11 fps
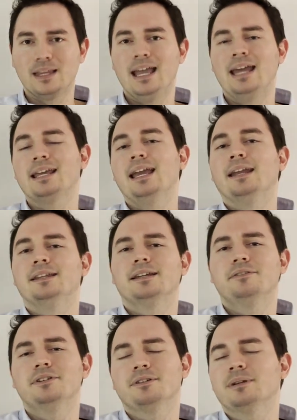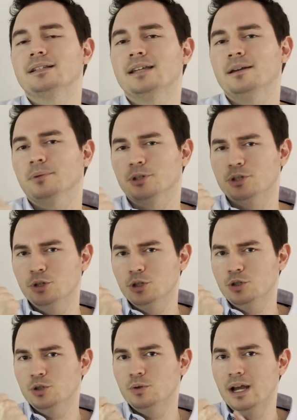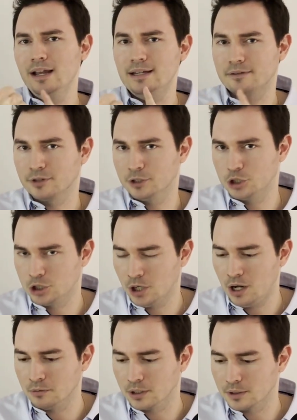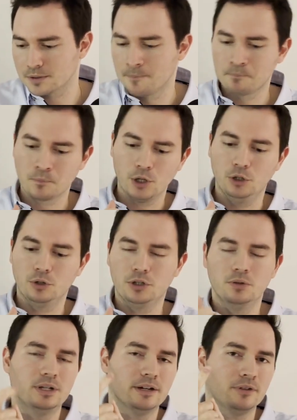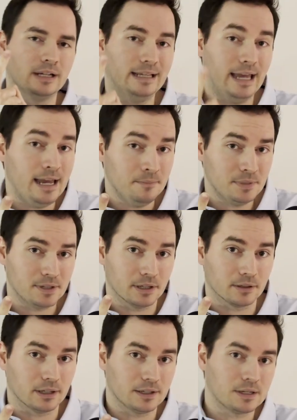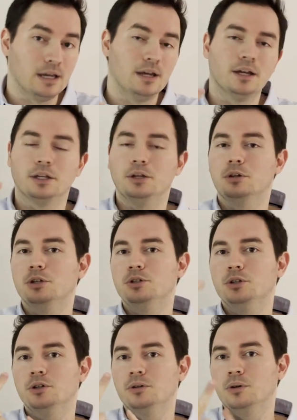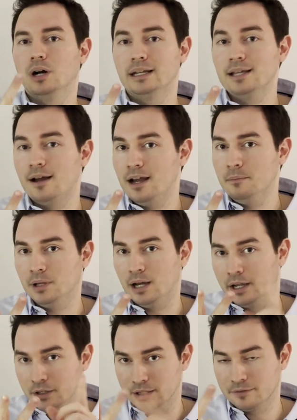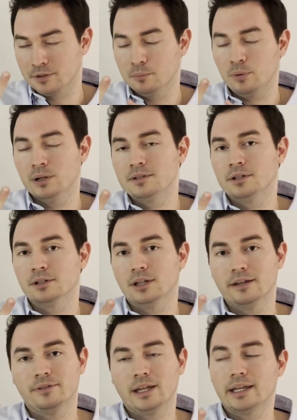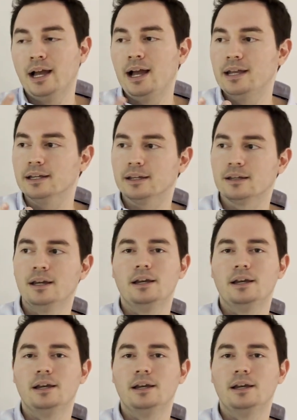And again, to give you some examples, you could do different genres. You could do different game series. You could do a timeline or different points in your life like I did.